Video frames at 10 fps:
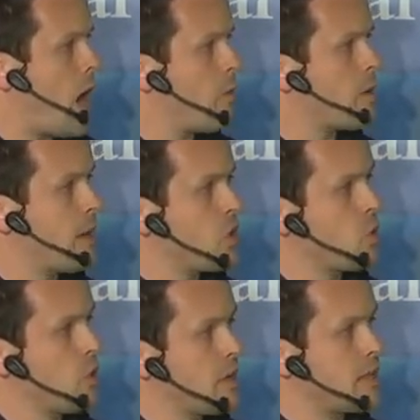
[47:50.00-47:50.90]
I want to make
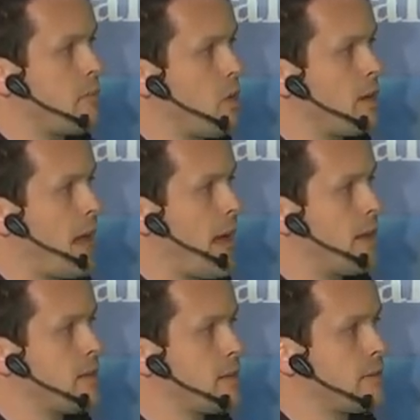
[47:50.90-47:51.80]
sure that someone
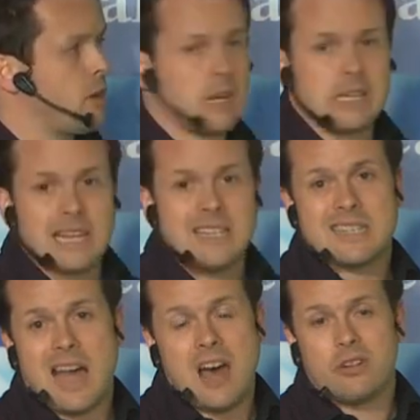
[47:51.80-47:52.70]
has got at
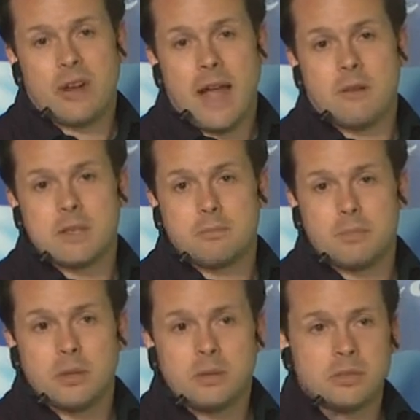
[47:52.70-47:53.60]
least 100 hours
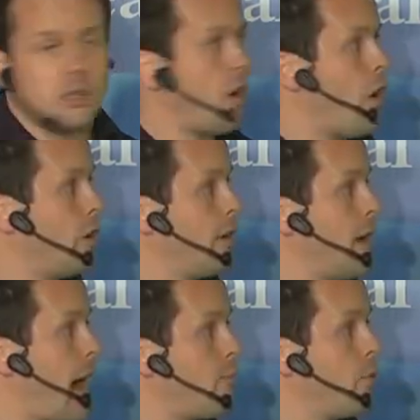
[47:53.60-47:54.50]
built on
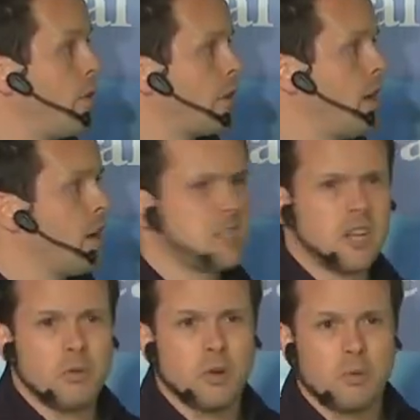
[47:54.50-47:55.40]
Upwork because I
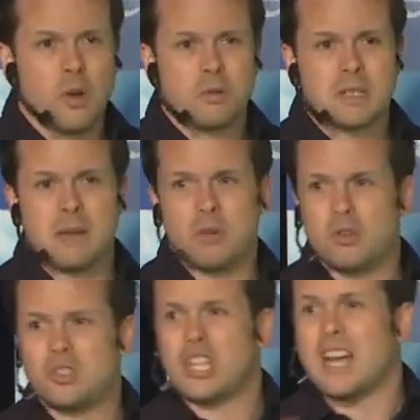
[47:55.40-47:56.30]
don't want to work with someone
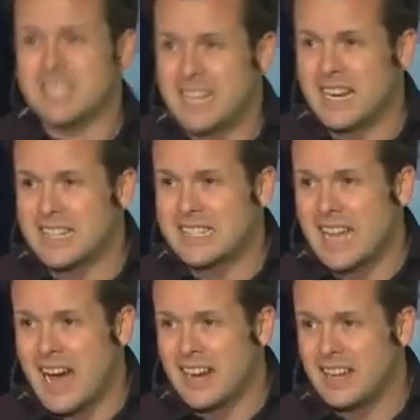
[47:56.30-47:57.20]
who's just getting
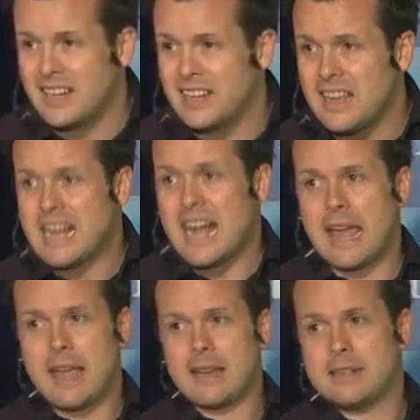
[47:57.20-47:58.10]
started
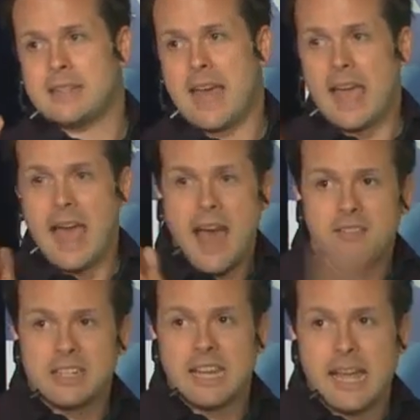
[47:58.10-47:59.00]
and they
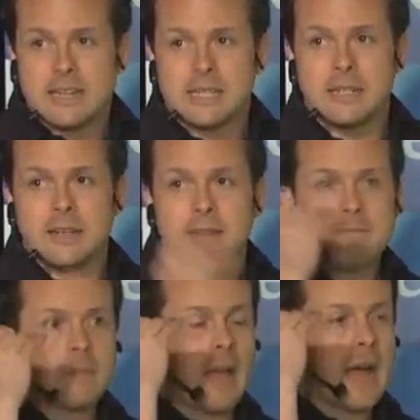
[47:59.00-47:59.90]
haven't yet
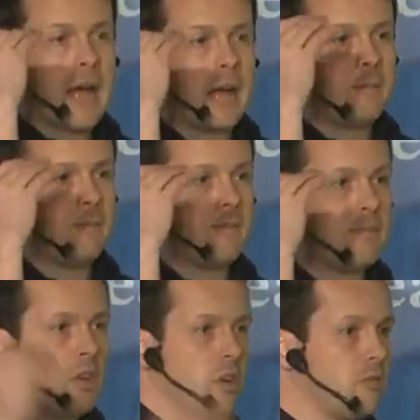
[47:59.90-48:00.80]
um,
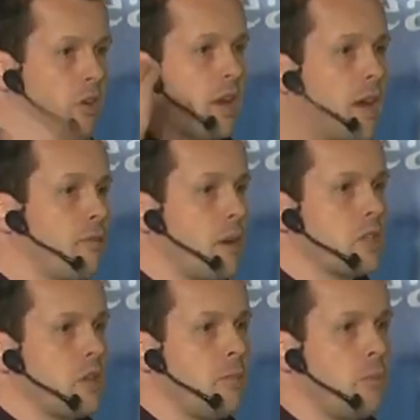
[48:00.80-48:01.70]
you know, got enough
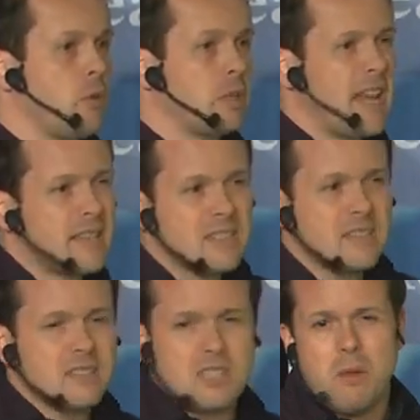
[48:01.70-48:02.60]
runs on the board.
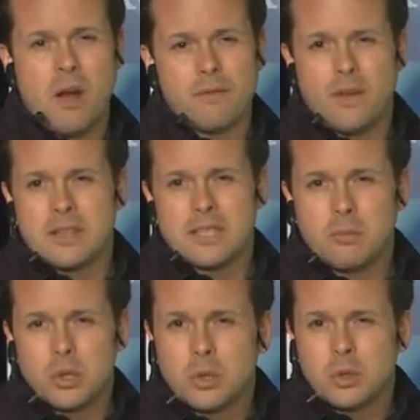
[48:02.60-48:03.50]
Yes, might find
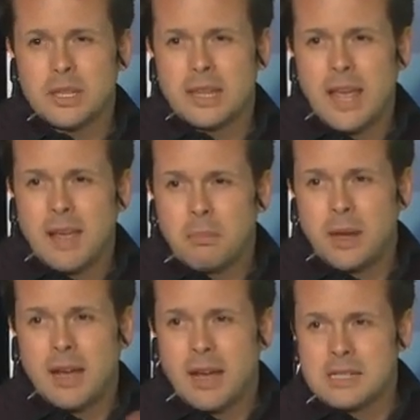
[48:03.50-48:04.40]
someone good in there,
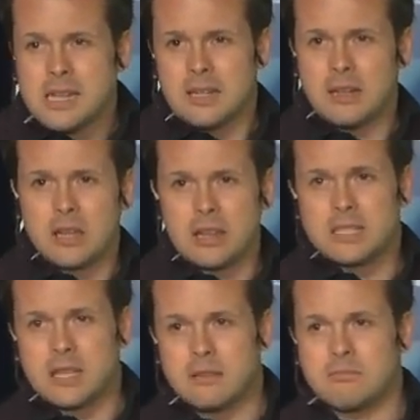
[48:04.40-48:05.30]
but I'd like
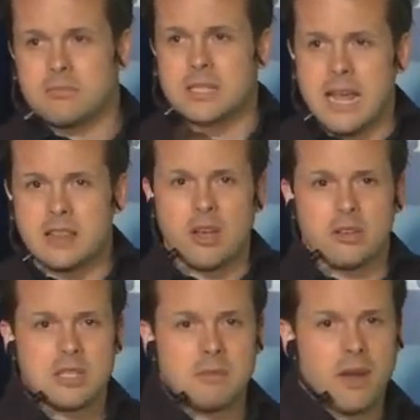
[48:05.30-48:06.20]
to stack the
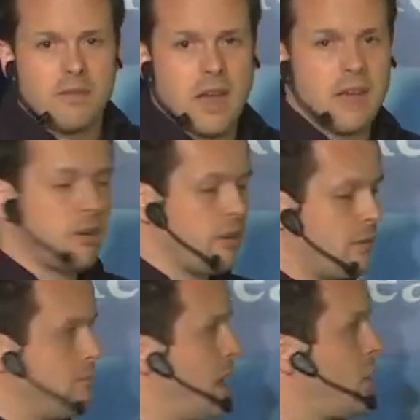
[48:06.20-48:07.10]
odds in my favor
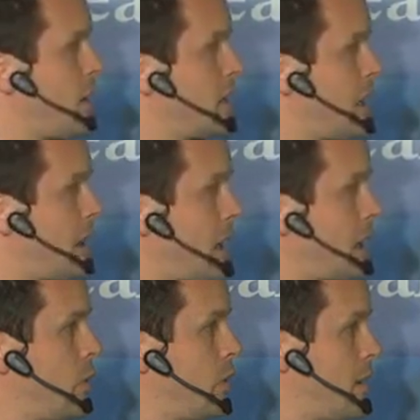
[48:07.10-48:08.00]
and increase the
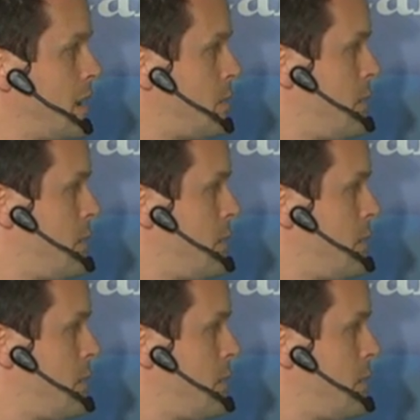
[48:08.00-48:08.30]
likelihood that this